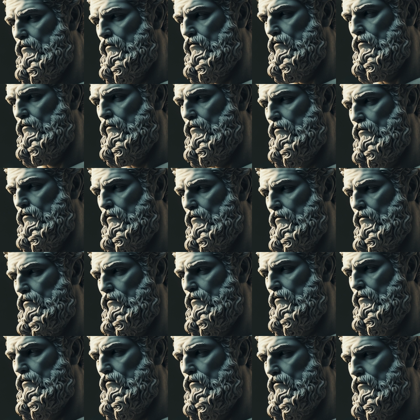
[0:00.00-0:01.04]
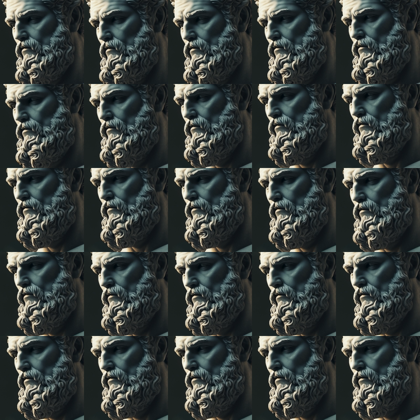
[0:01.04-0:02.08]
By imagining worst-case
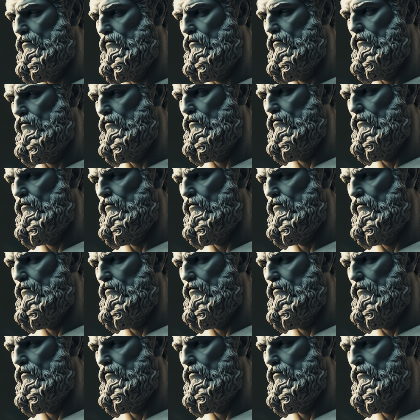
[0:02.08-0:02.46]
scenarios